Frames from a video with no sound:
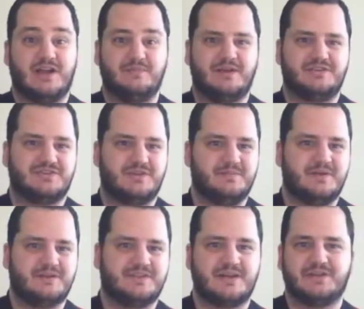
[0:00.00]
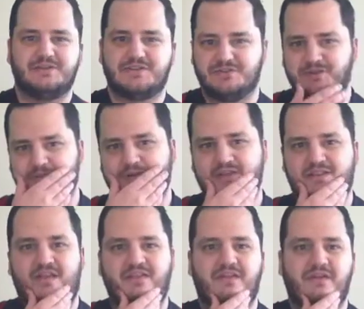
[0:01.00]
I'm not entirely sure, but
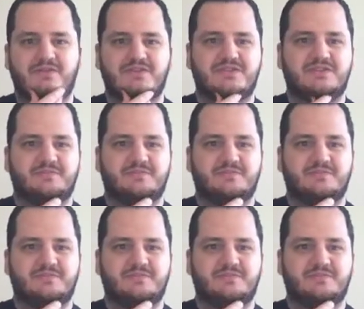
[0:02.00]
I think it was.